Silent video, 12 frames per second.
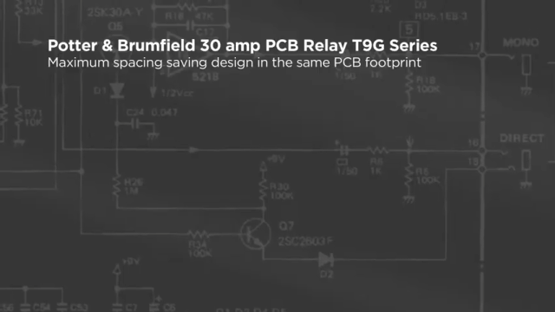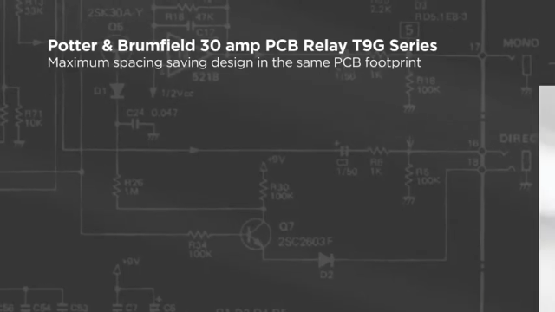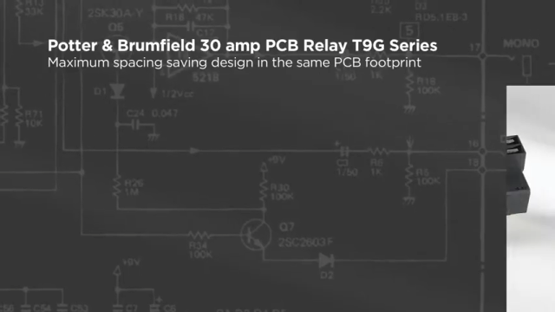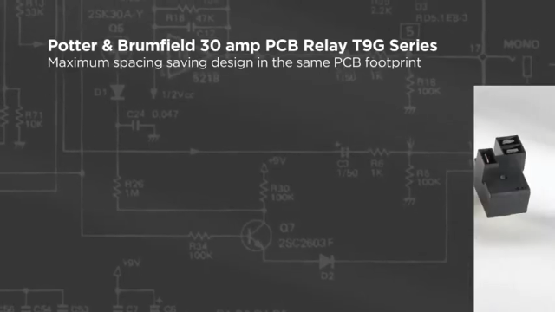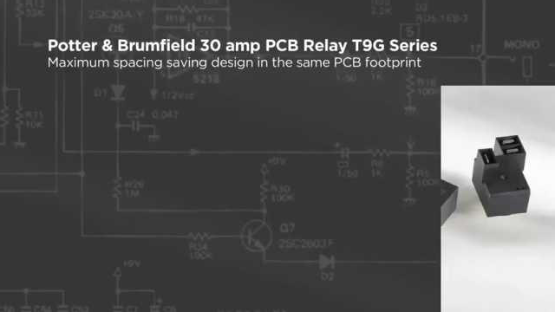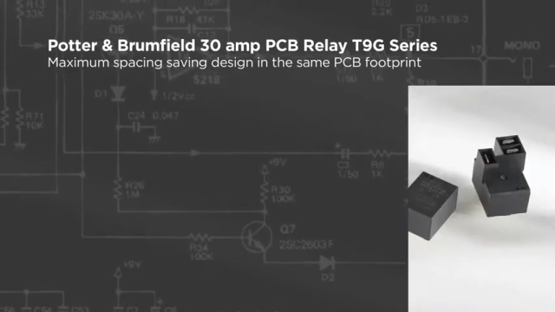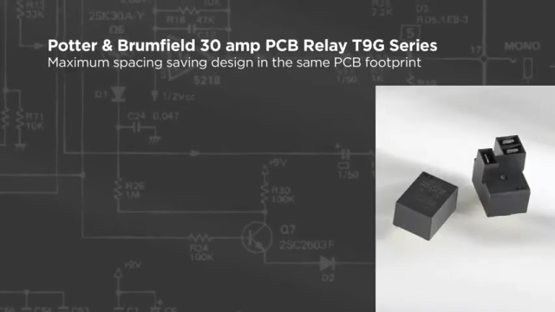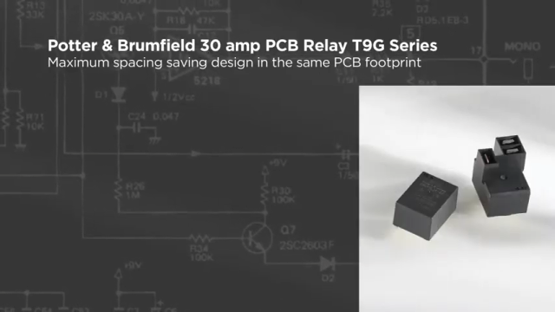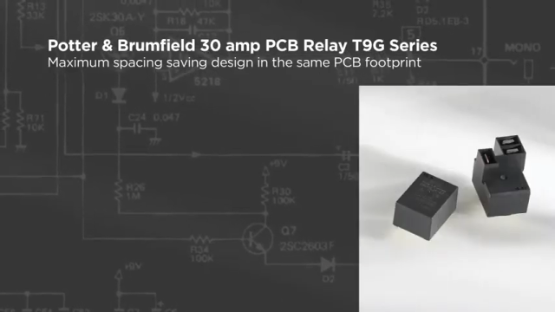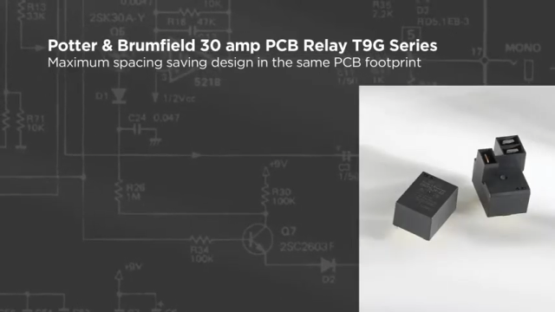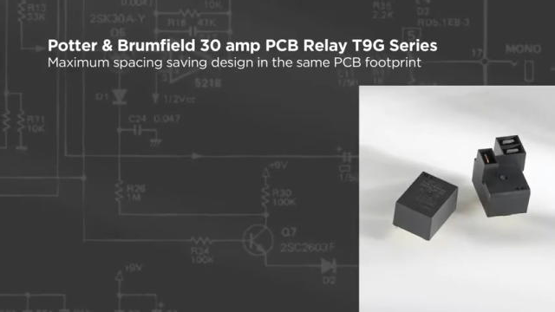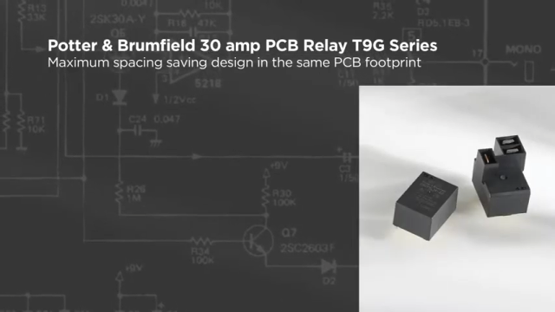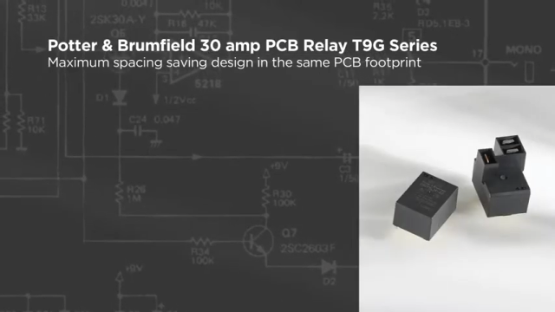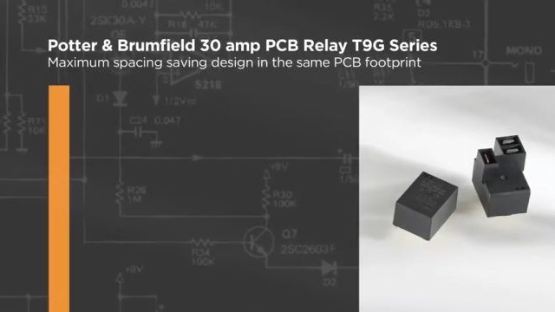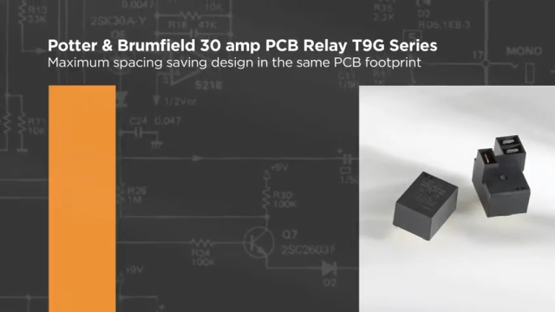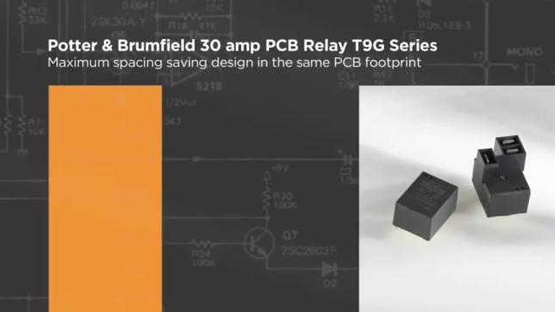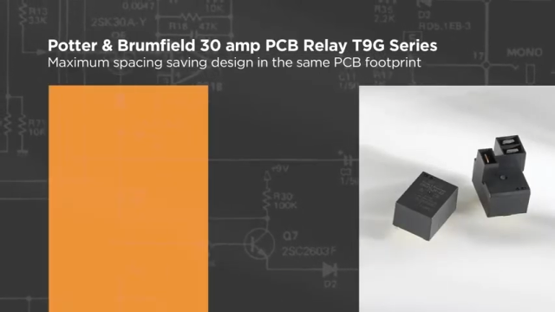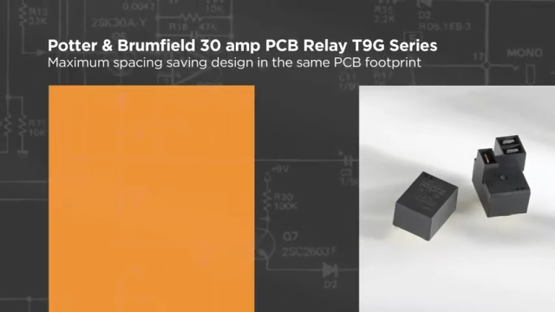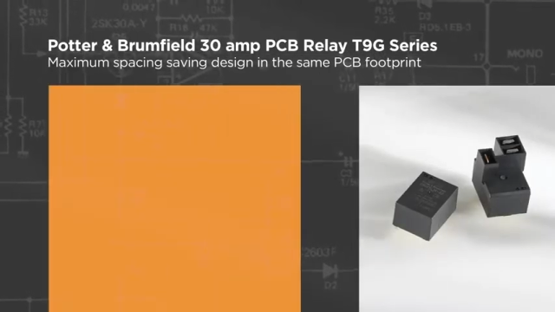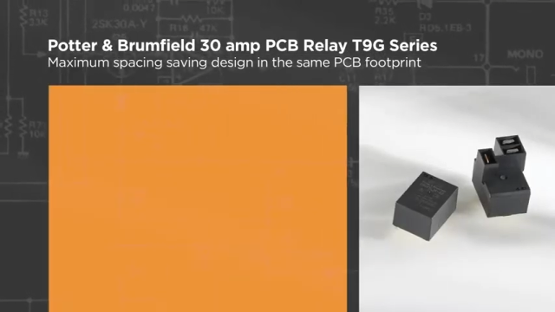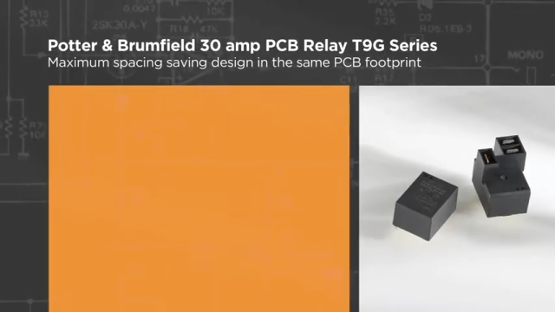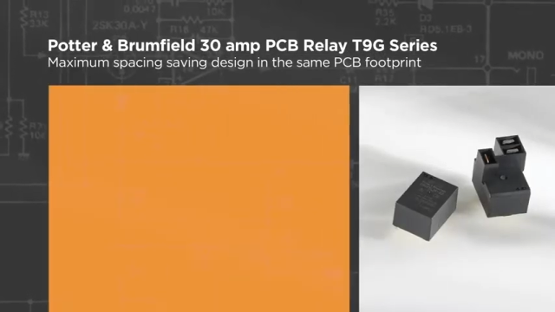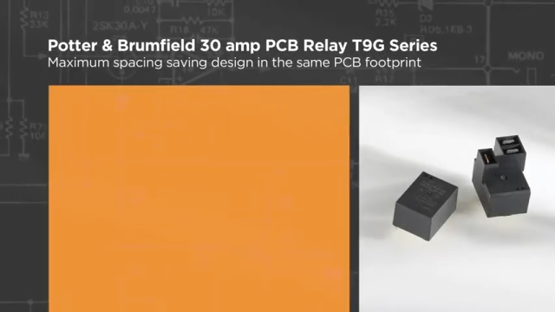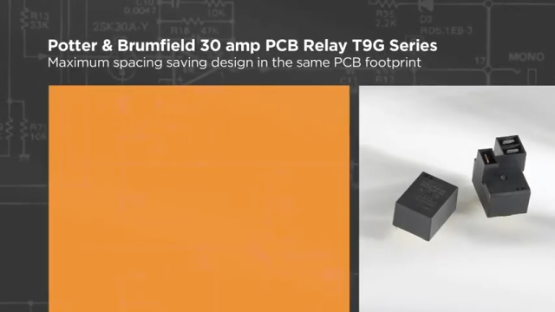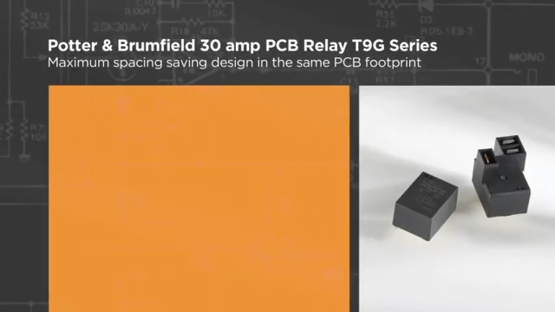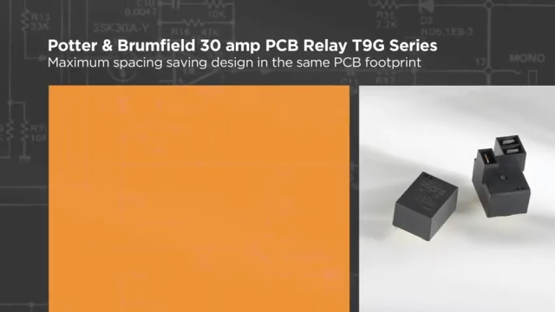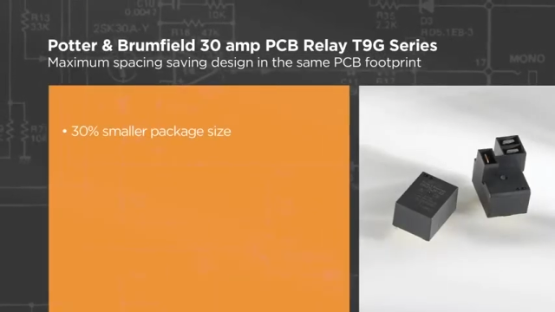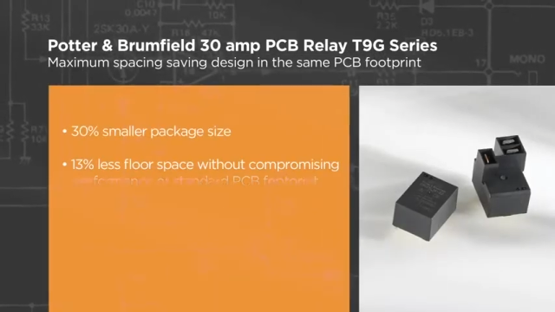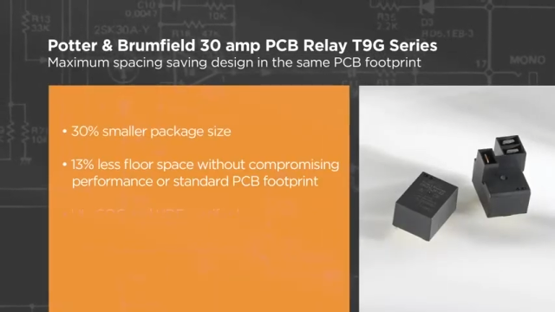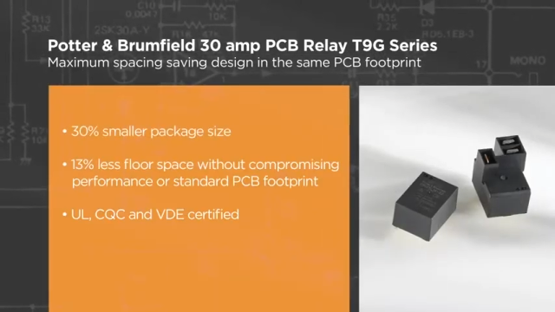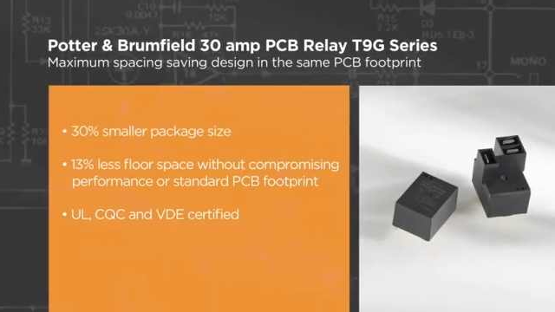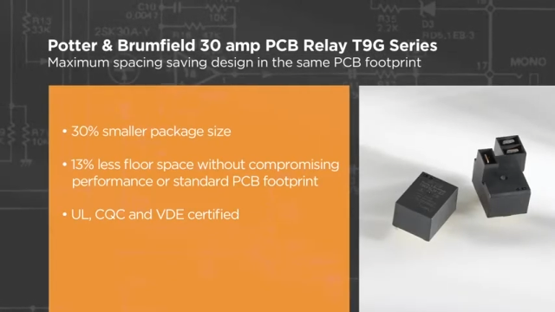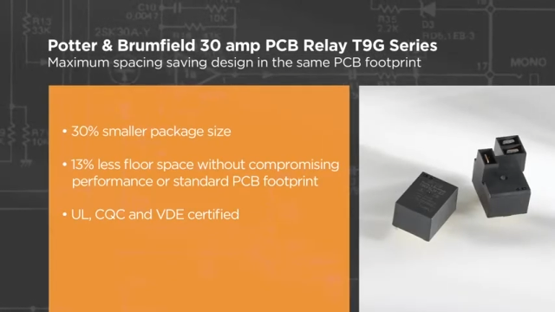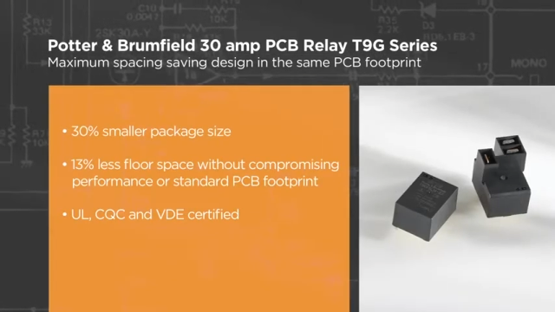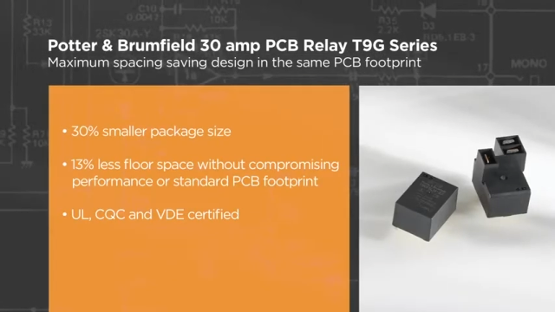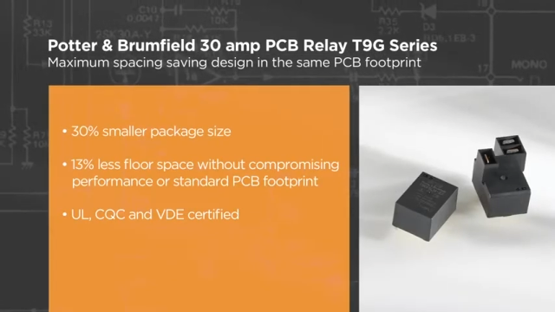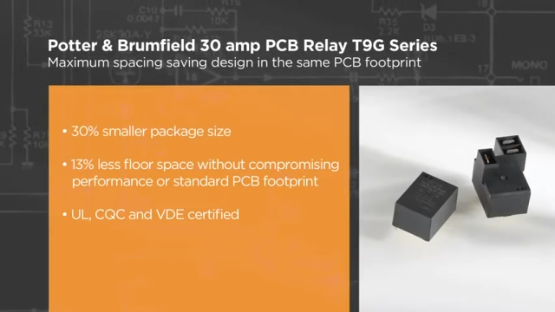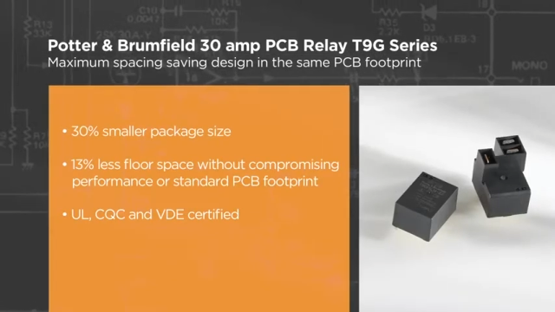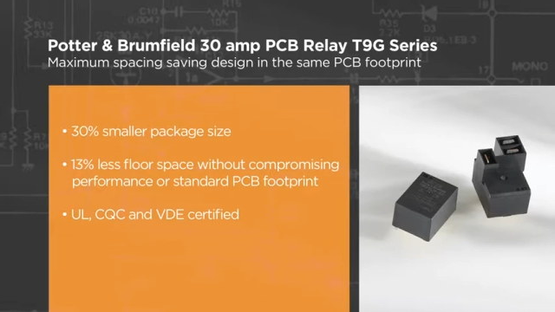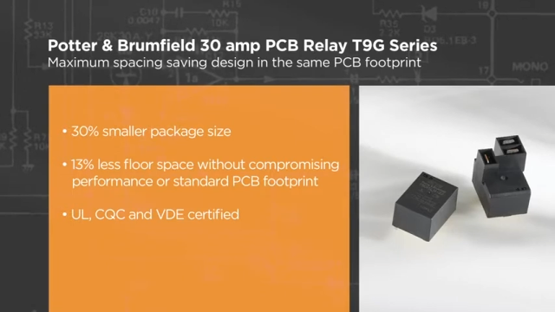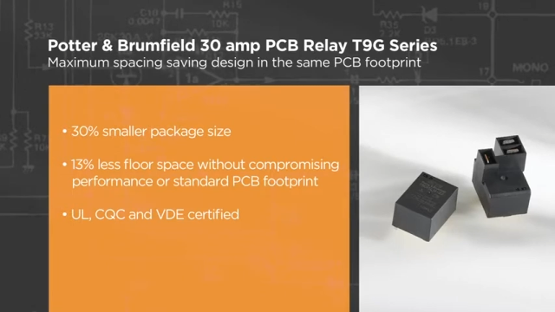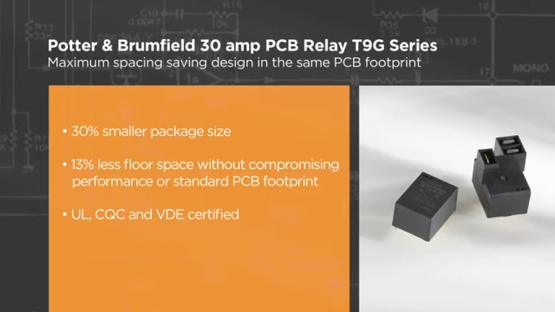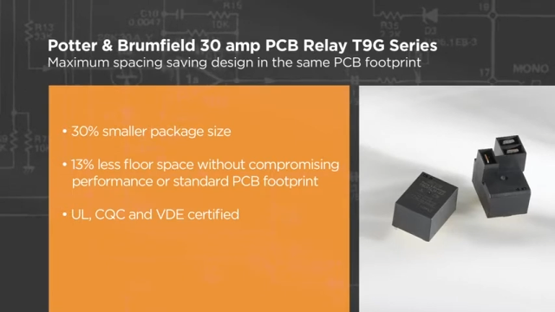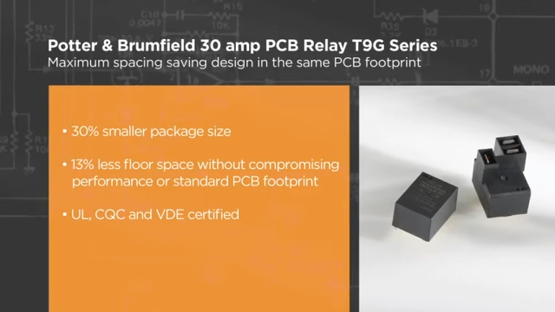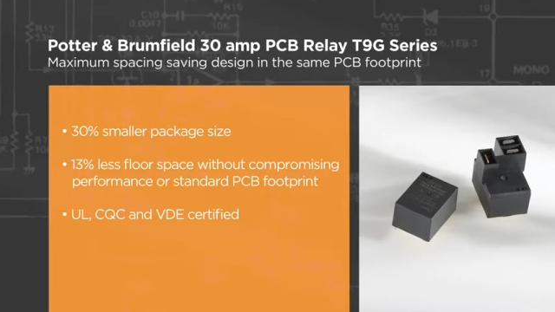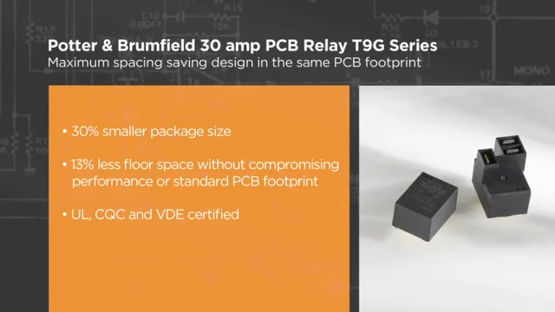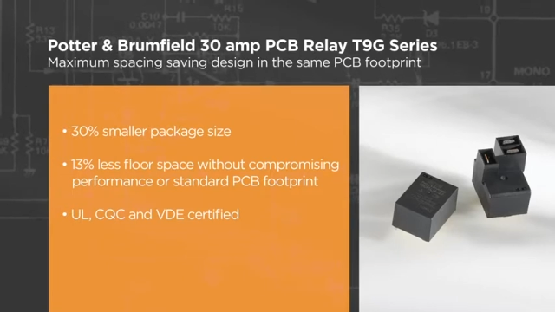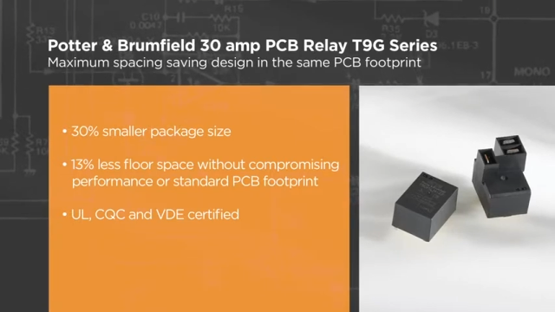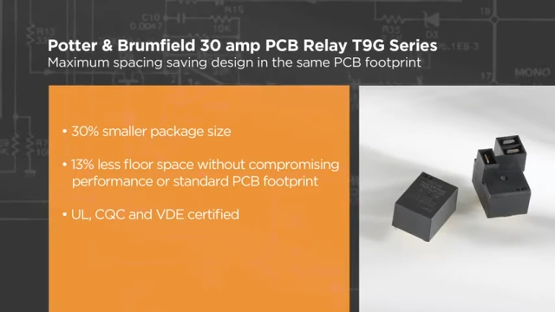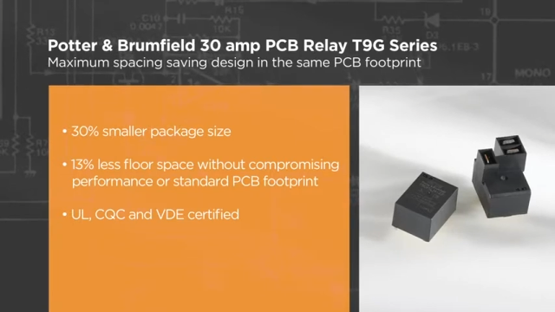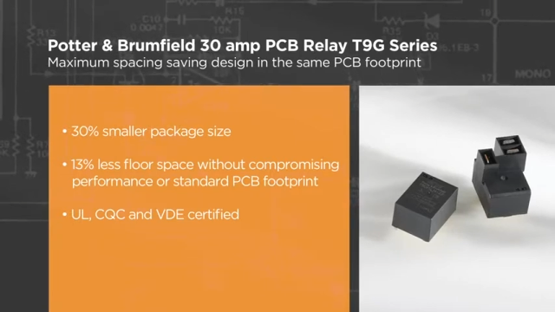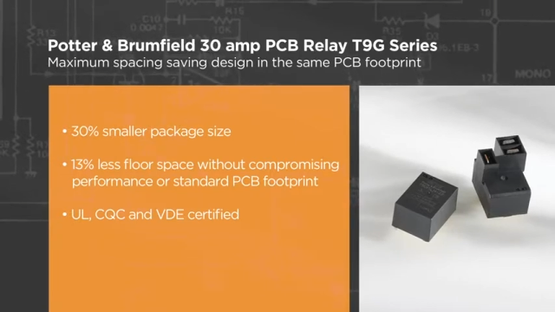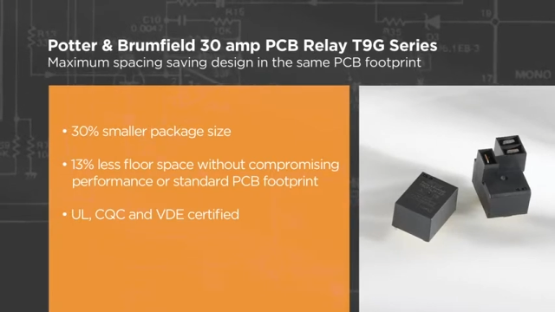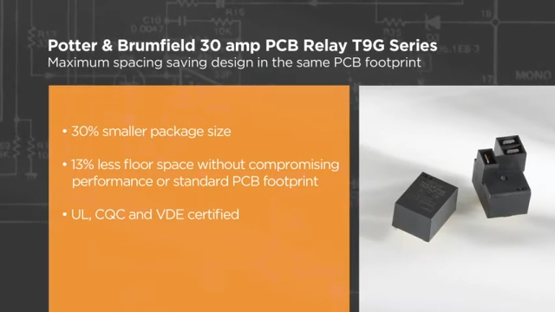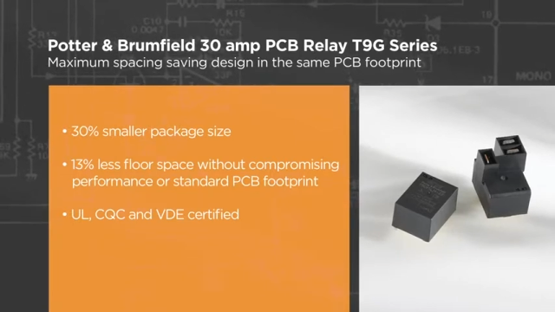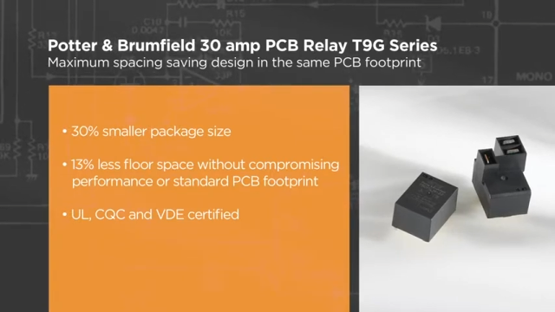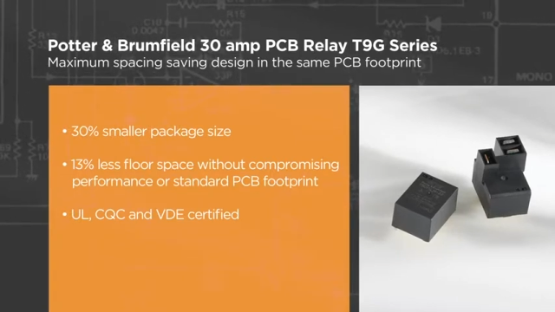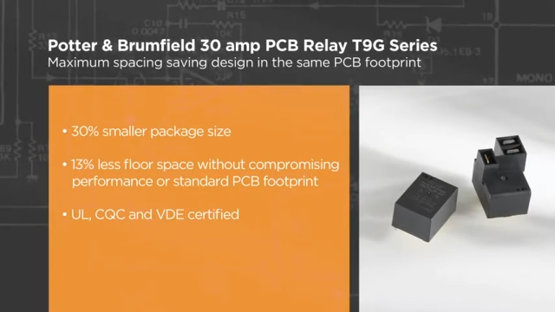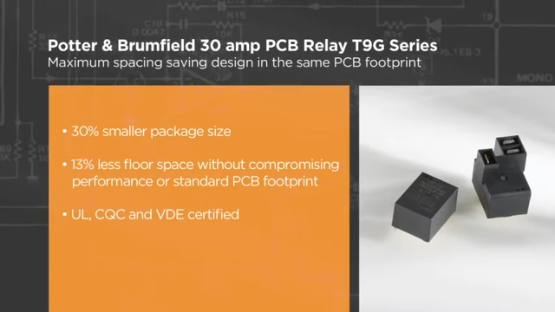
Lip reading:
[unreadable: no face in view]